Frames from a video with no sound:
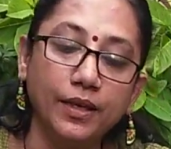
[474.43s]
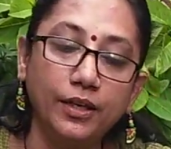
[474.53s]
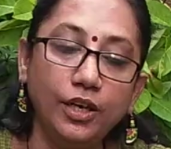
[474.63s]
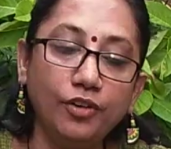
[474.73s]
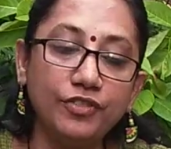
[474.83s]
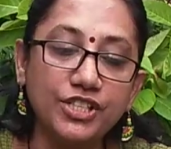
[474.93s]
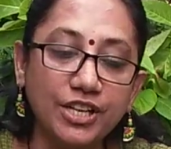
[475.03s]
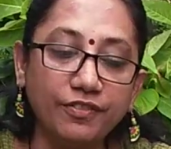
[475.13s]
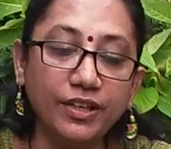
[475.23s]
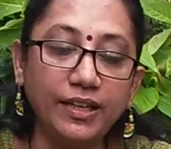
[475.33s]
Now
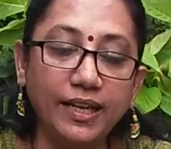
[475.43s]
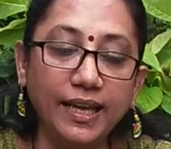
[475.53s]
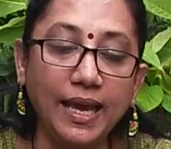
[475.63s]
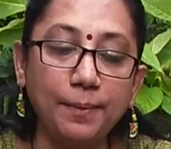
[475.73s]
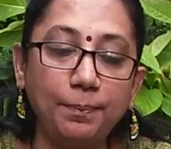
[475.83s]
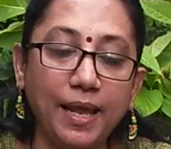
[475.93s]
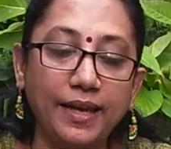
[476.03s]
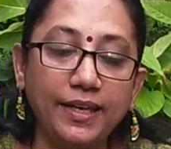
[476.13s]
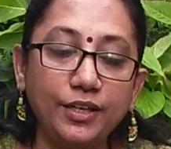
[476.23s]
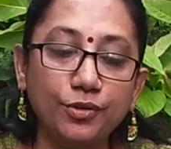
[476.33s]
whichever day I am
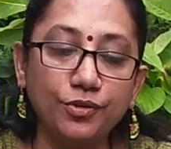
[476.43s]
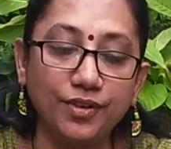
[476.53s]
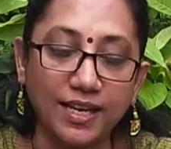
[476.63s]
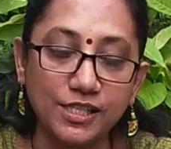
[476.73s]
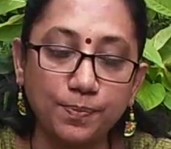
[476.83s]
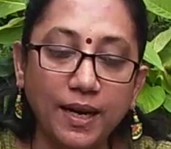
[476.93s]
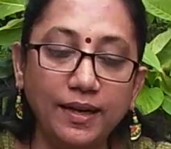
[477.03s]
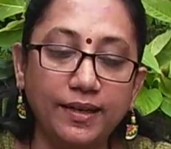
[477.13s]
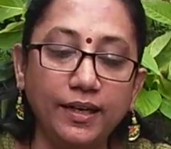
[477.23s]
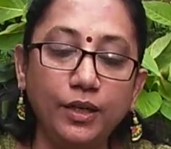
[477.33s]
planning to
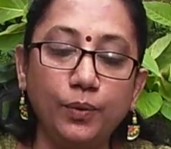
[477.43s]
transplant it,